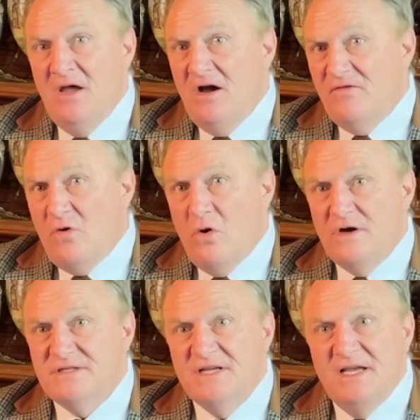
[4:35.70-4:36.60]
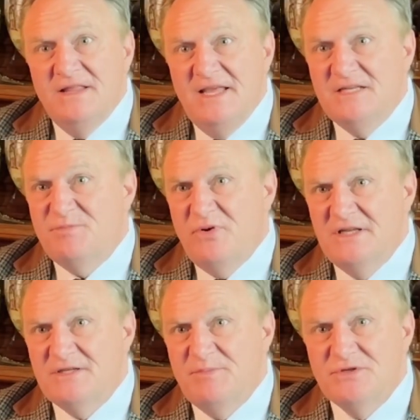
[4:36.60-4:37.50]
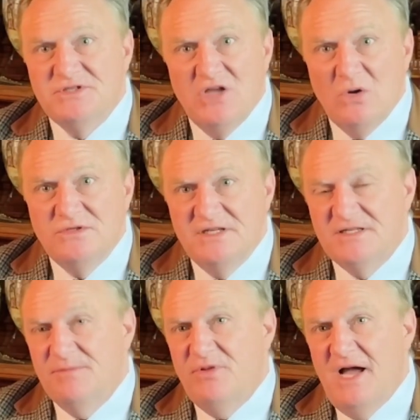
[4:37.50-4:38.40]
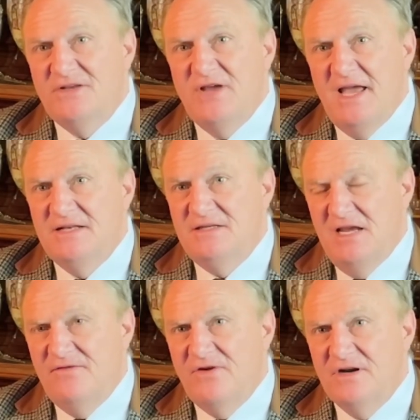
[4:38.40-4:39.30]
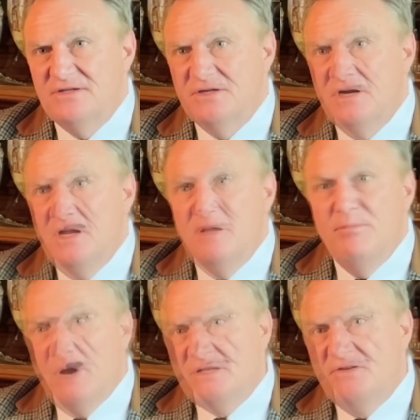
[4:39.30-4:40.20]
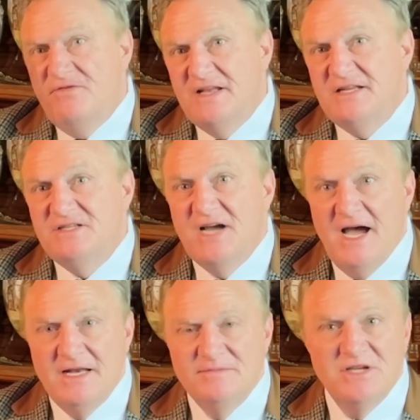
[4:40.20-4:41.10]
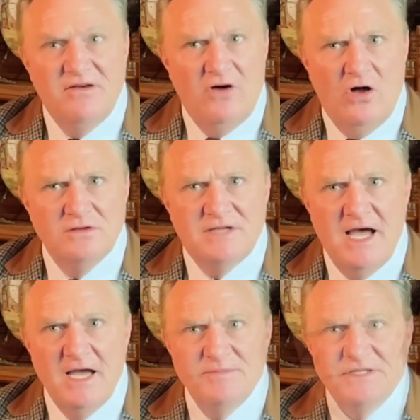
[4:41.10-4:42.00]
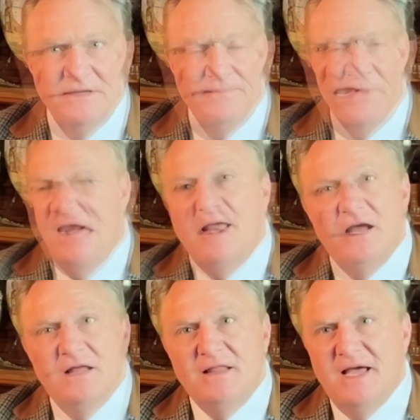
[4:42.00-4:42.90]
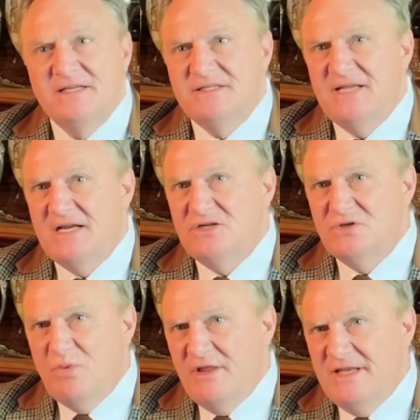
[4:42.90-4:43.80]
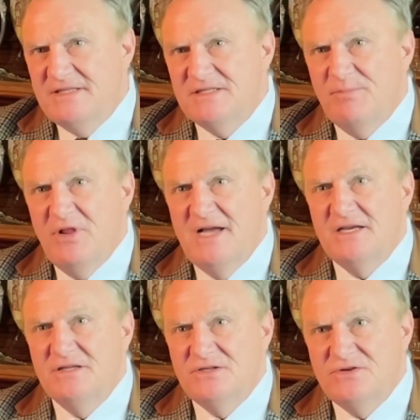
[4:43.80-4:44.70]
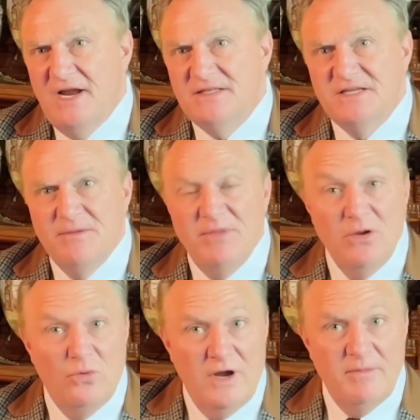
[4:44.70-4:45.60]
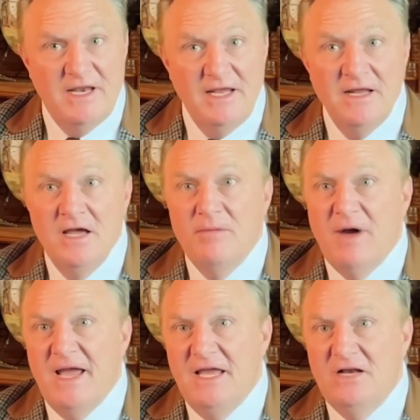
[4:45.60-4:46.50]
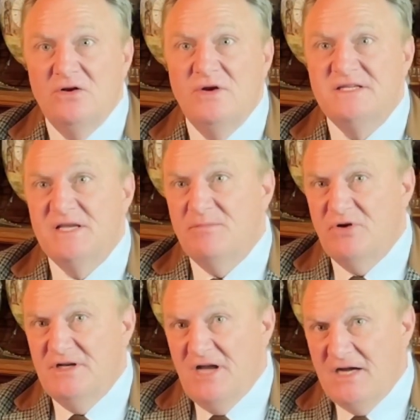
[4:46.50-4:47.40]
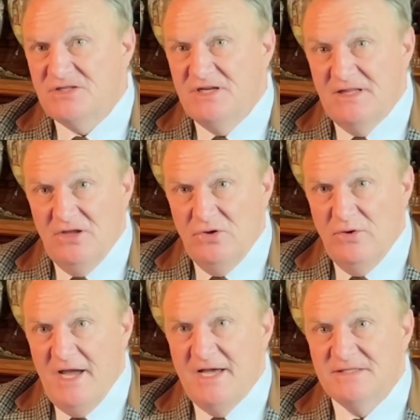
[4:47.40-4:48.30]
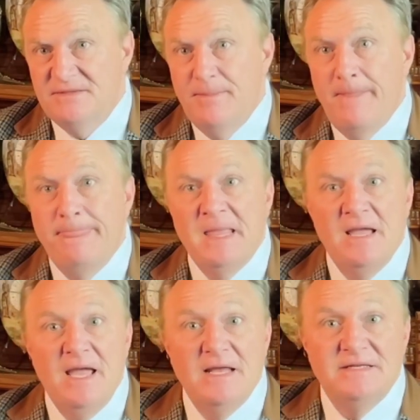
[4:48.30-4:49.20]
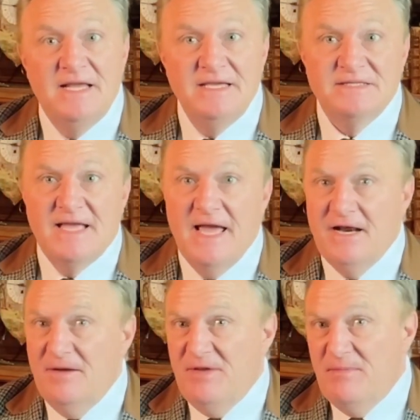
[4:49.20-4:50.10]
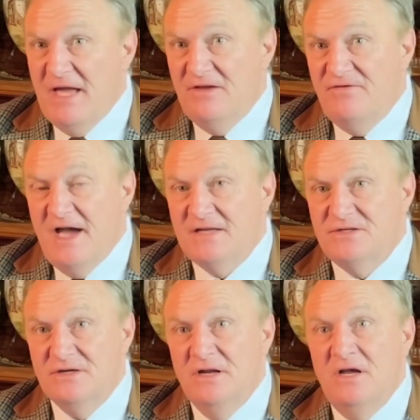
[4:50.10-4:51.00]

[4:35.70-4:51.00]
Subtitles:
Of course, these principles don't just apply to antique furniture, but to vintage items of all types. And unlike sectors where these supply constraints can be remedied by increasing production in the U.S., antiques cannot be manufactured.